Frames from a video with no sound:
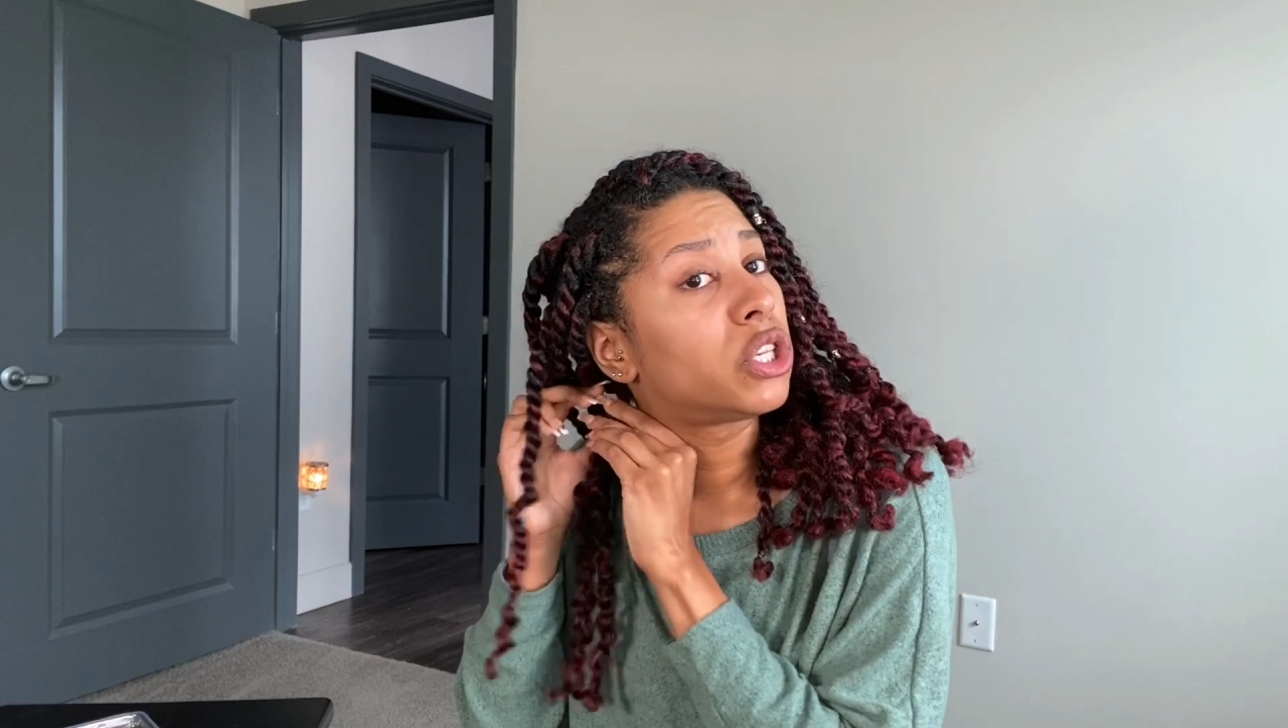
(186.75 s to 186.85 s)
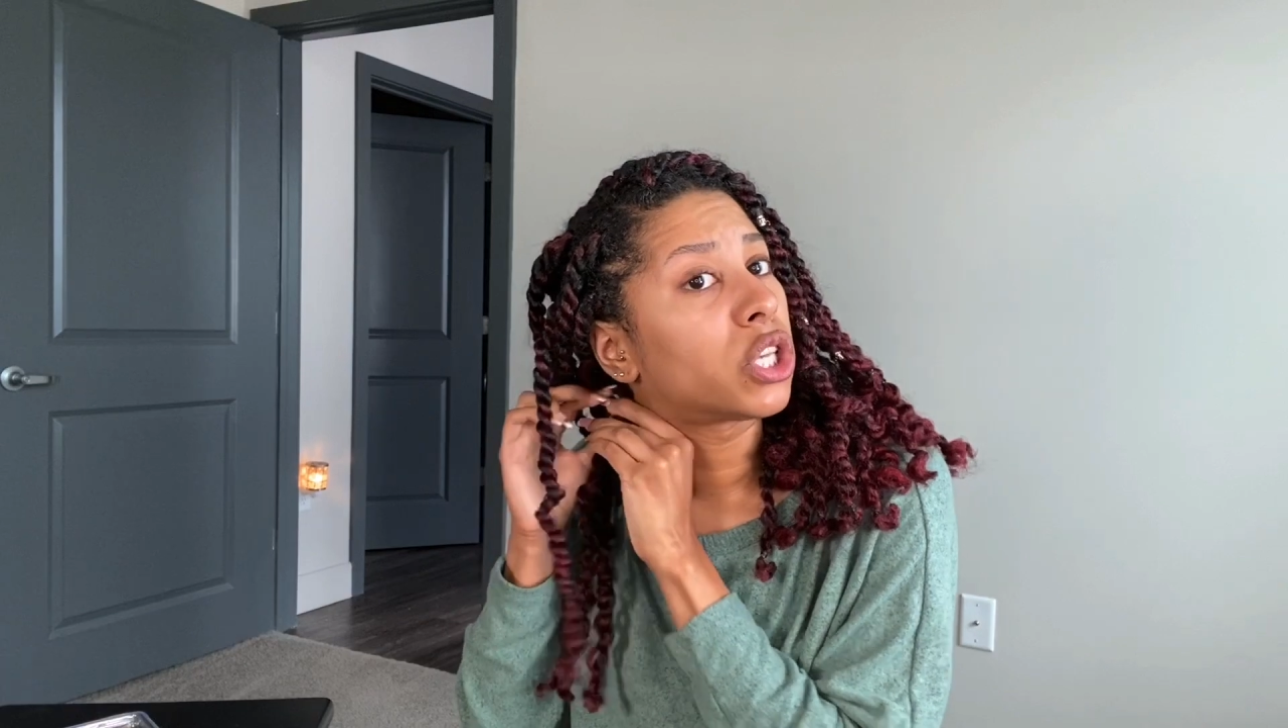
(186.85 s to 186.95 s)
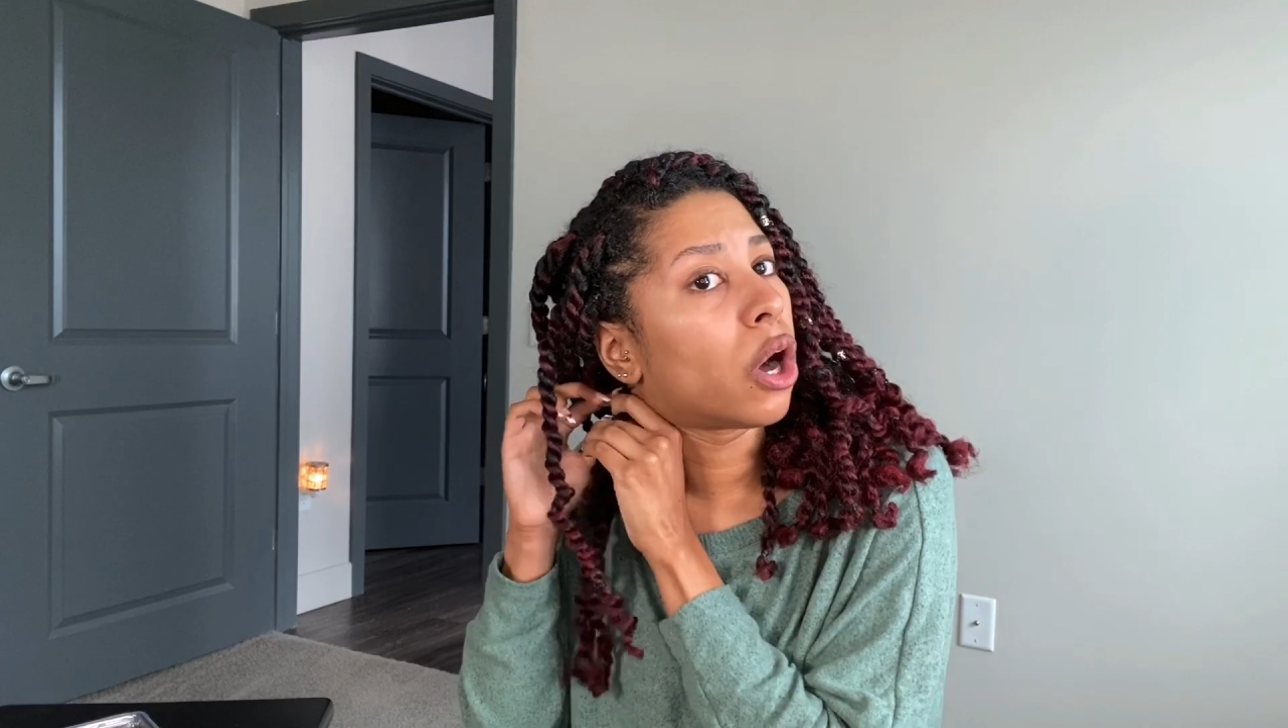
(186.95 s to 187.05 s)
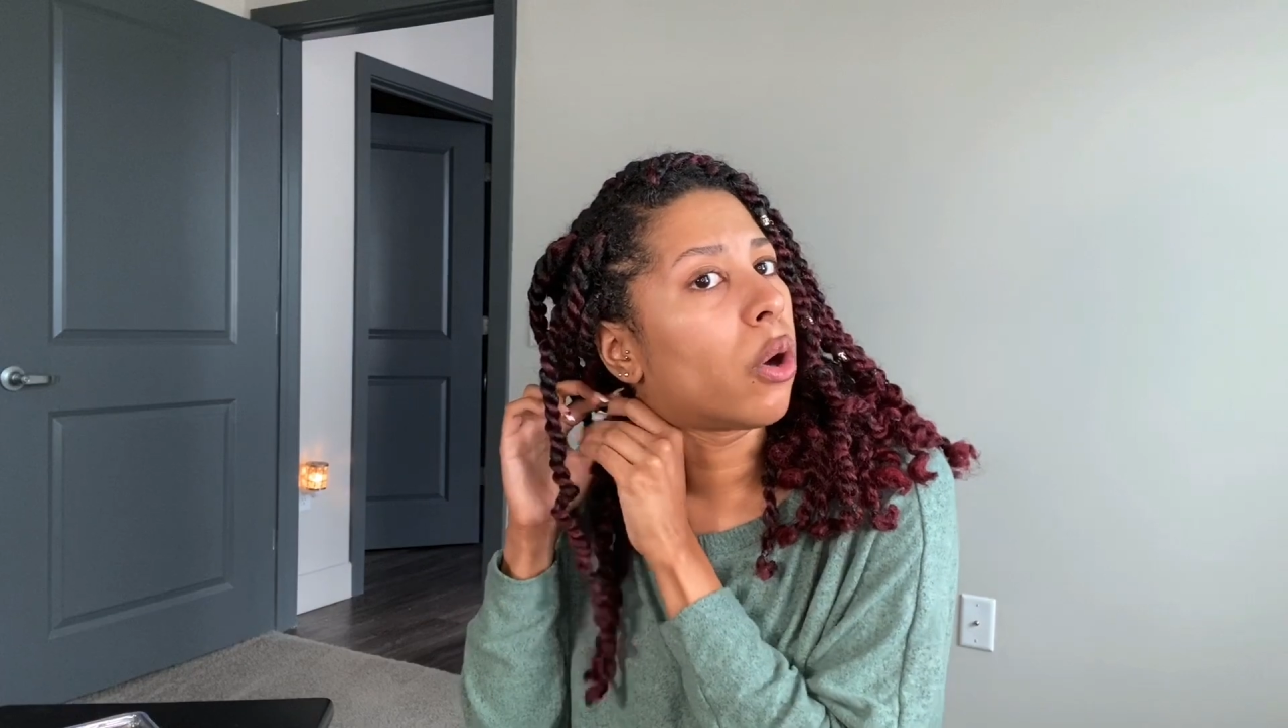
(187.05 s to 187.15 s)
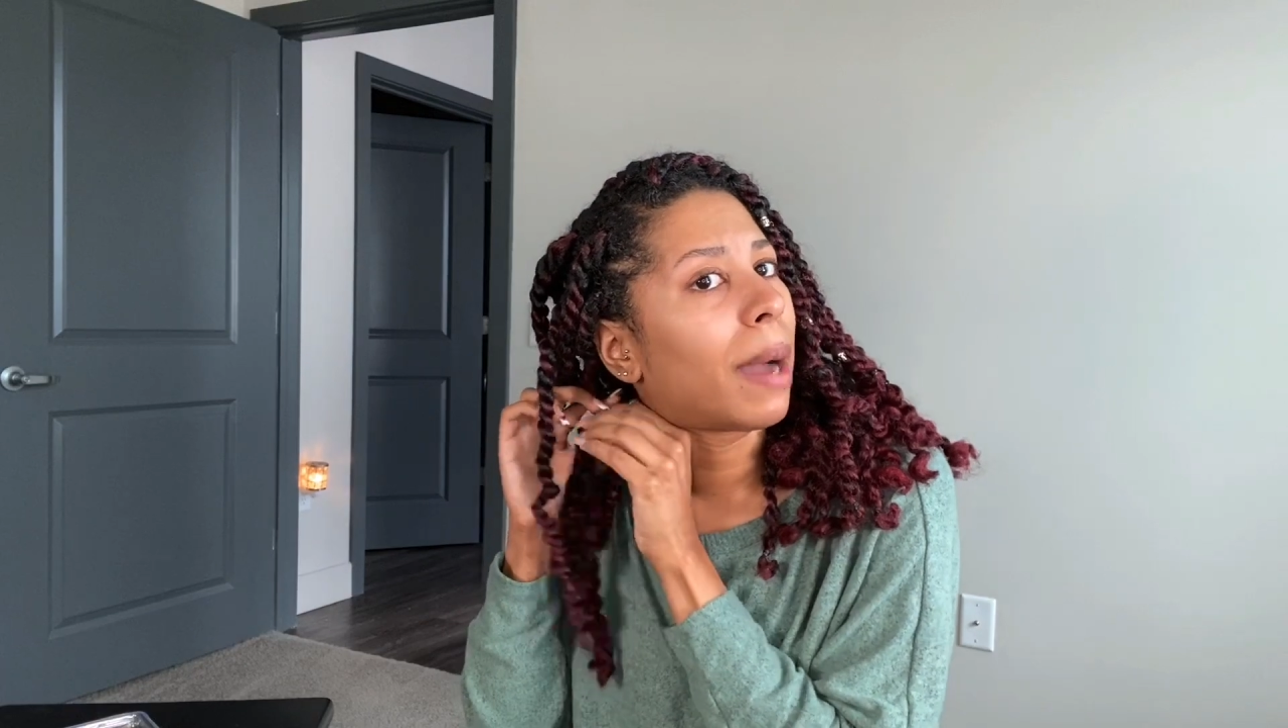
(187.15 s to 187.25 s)

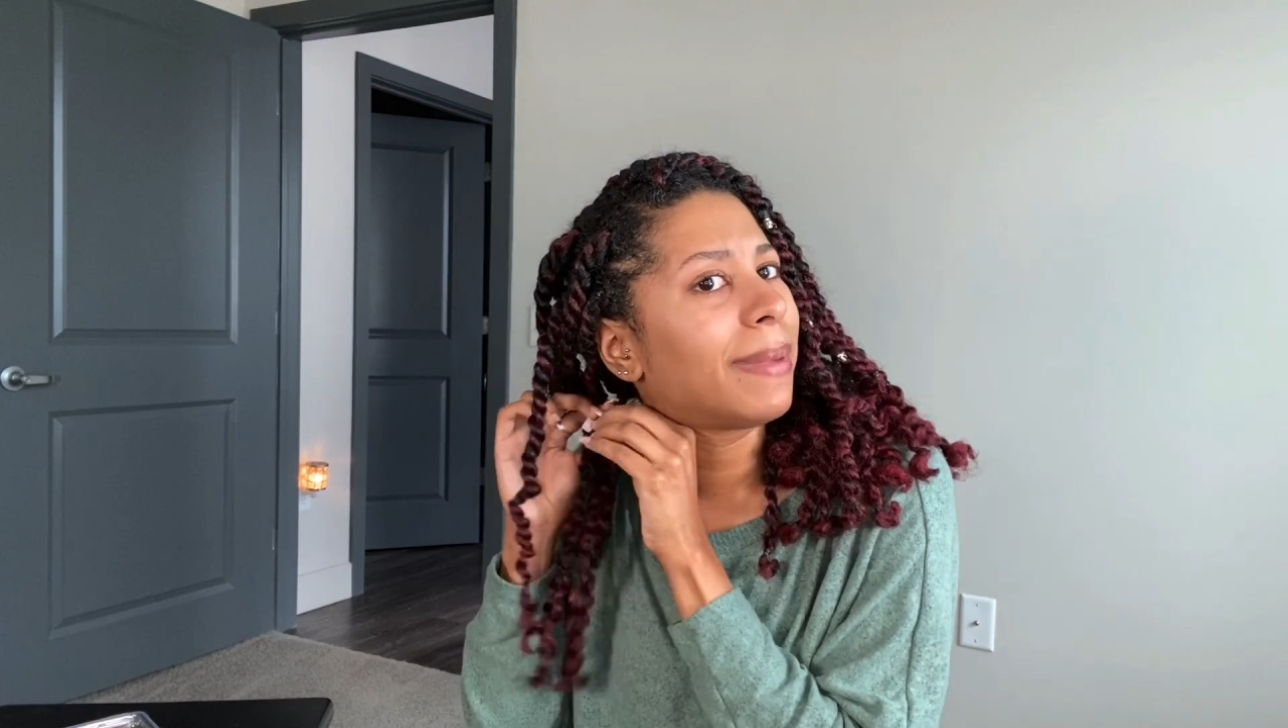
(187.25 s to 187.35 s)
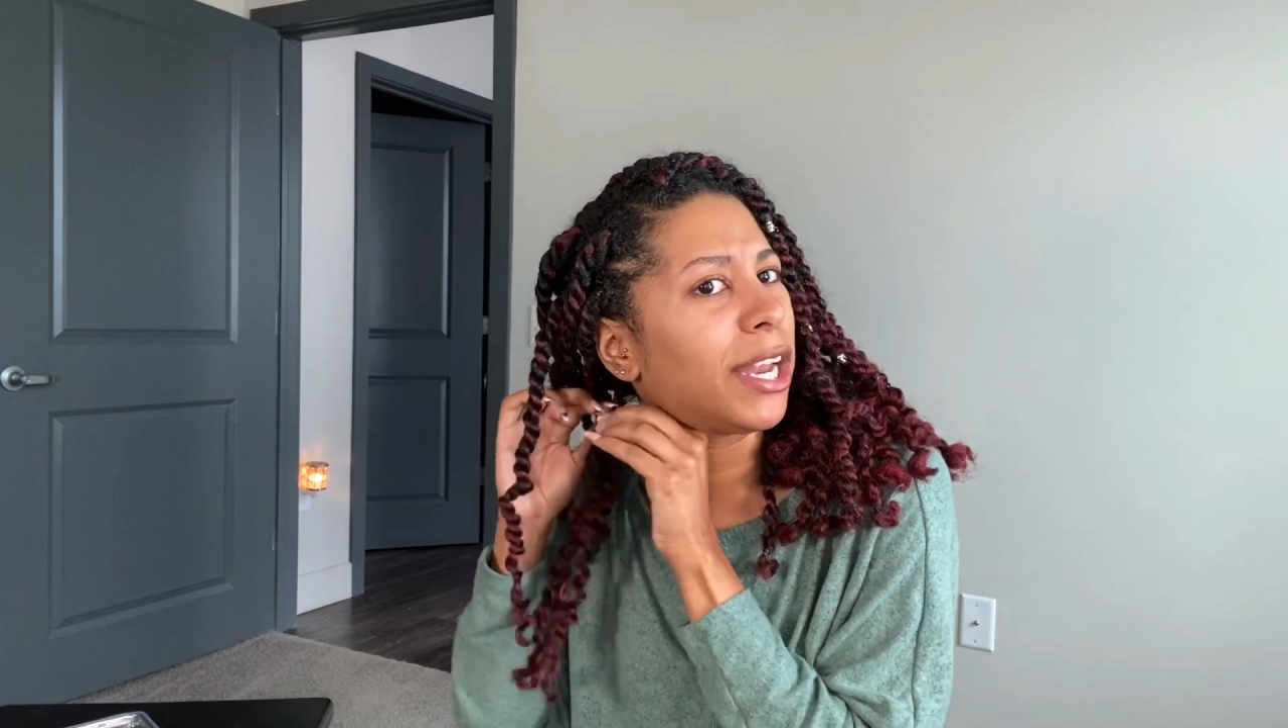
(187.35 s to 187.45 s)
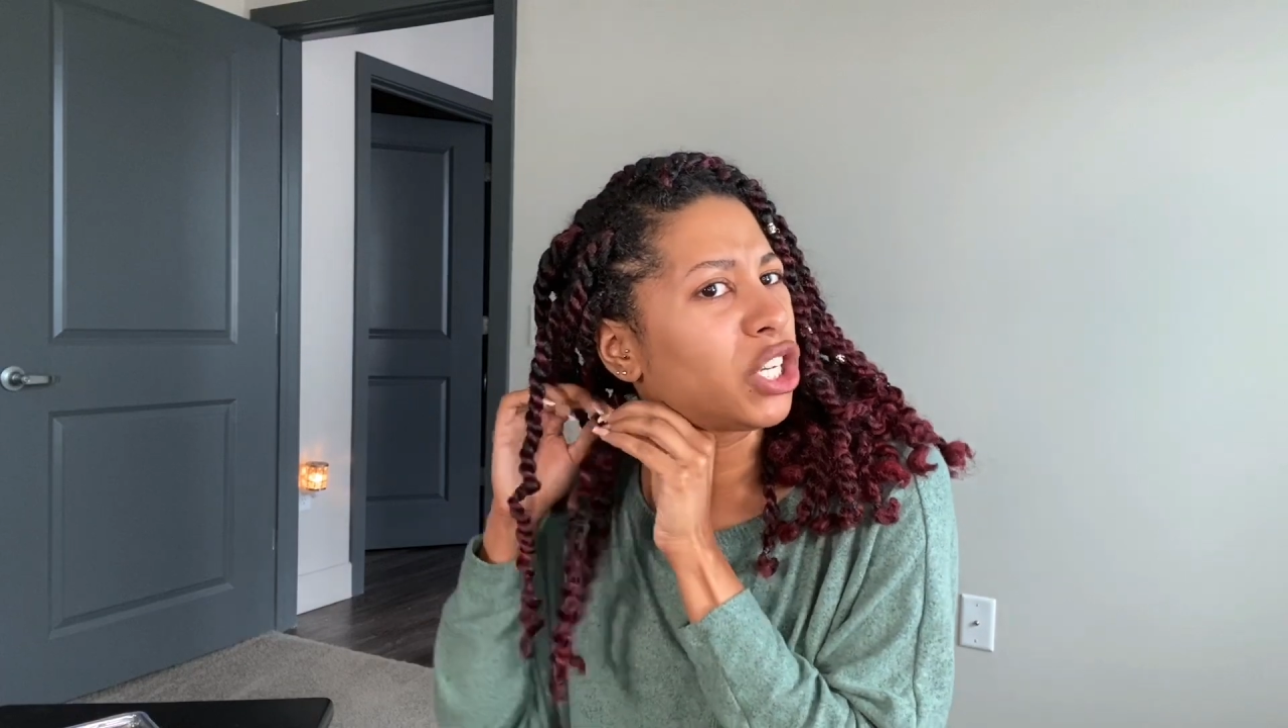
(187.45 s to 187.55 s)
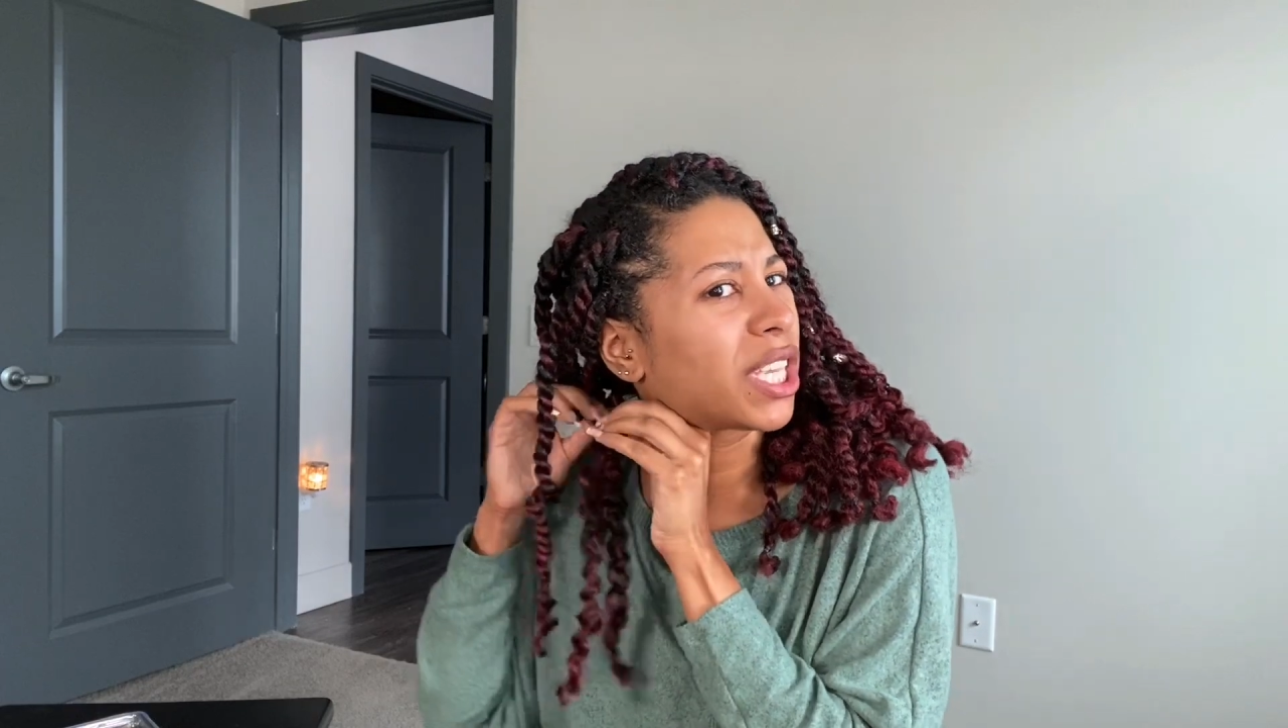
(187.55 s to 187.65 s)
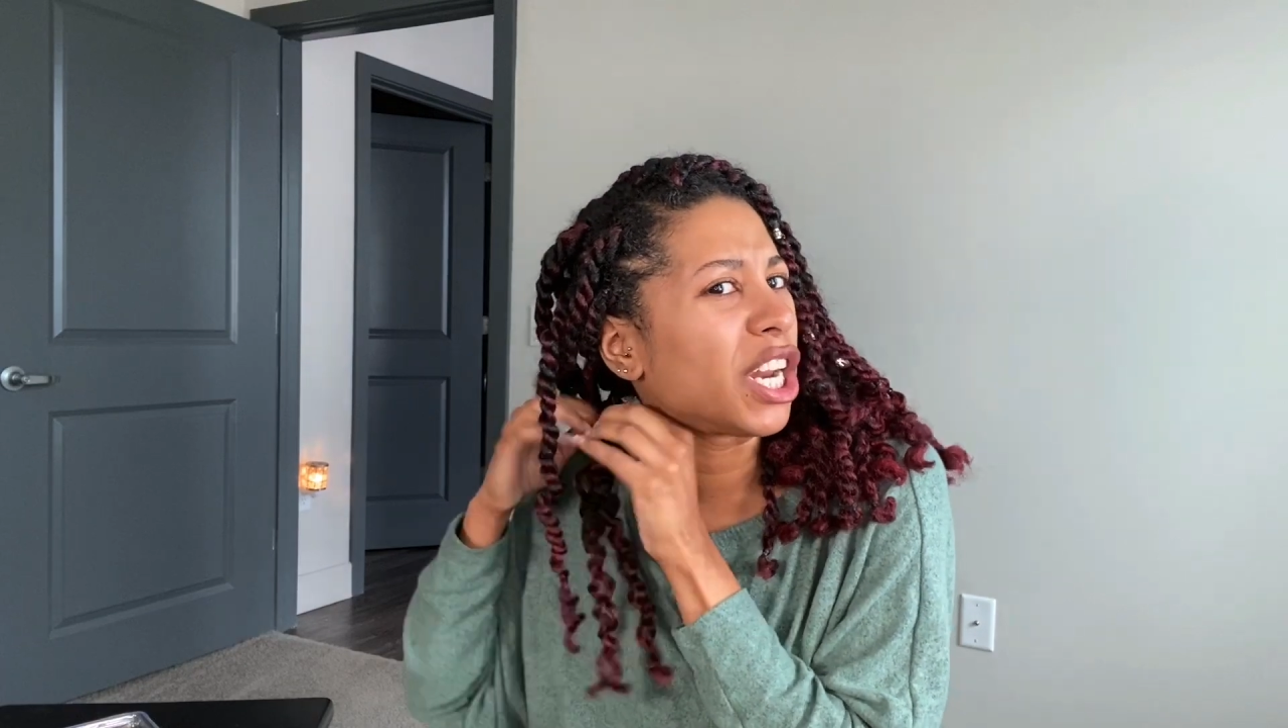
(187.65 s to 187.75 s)
So I'm not just